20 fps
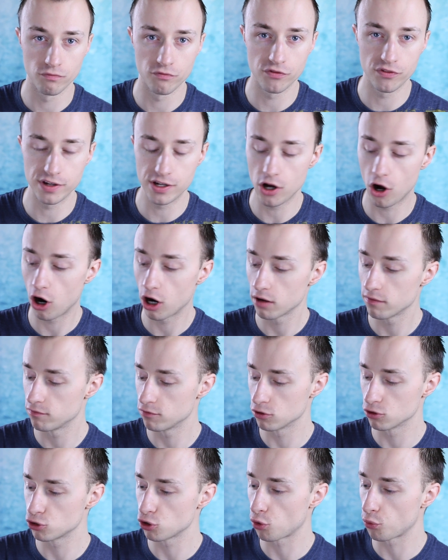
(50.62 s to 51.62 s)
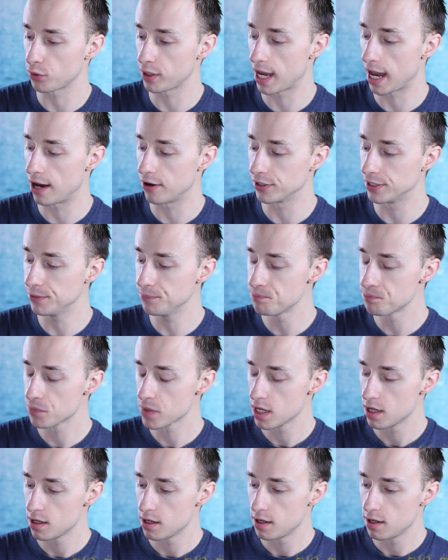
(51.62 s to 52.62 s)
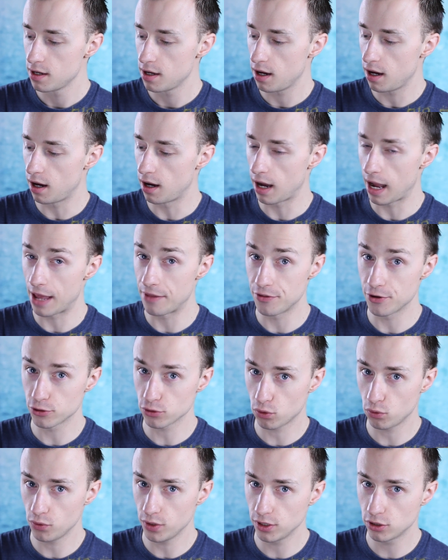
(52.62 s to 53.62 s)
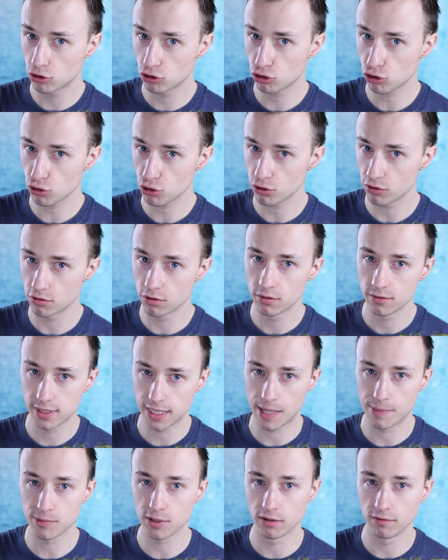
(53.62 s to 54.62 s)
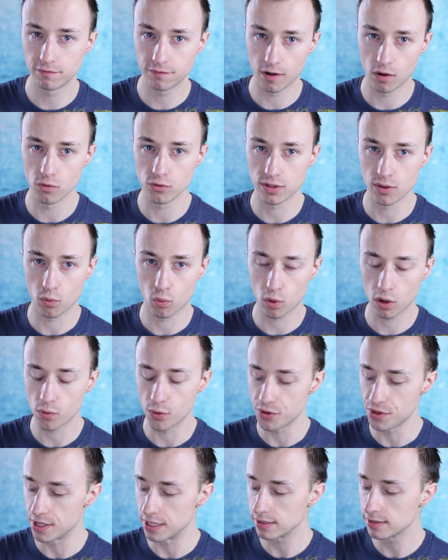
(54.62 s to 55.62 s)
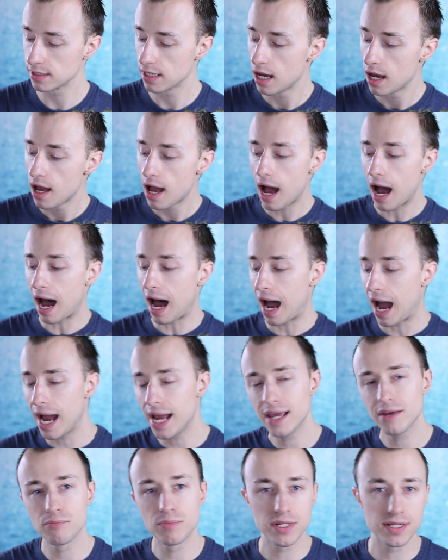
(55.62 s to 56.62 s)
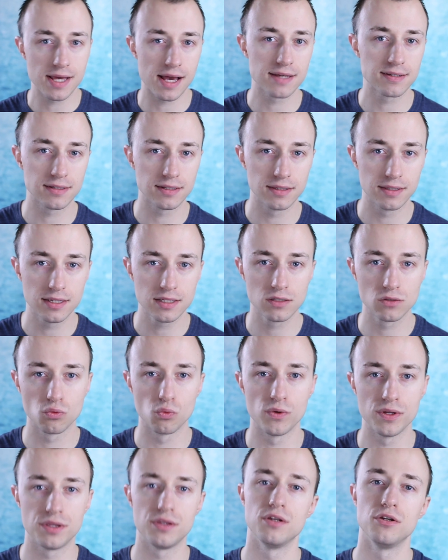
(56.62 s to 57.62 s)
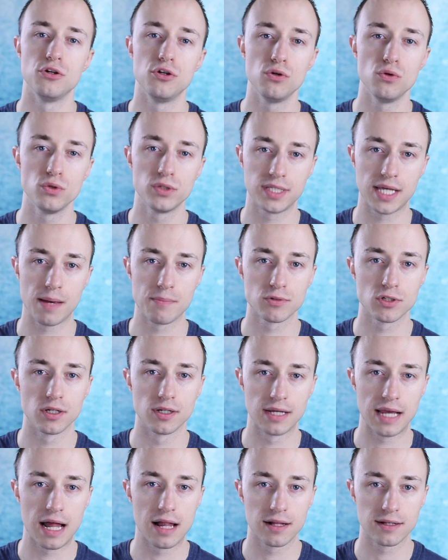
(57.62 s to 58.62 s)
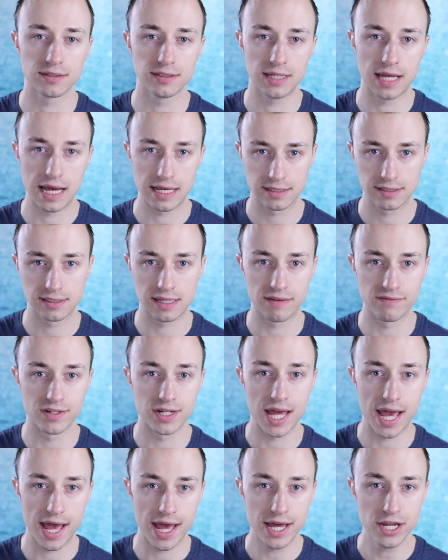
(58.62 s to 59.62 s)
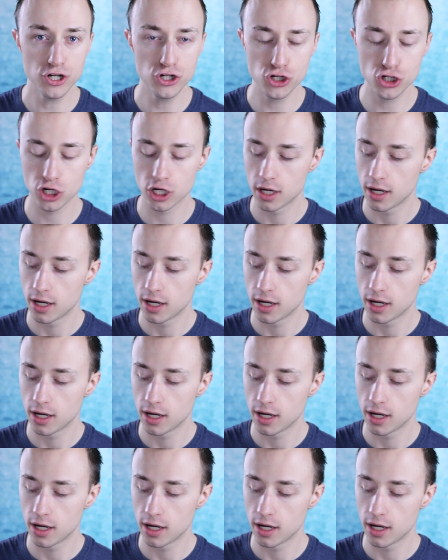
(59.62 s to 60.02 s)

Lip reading: VR, virtual reality. And there's only certain Samsung phones that work with this. I have been testing this with the new Samsung Galaxy S7 Edge,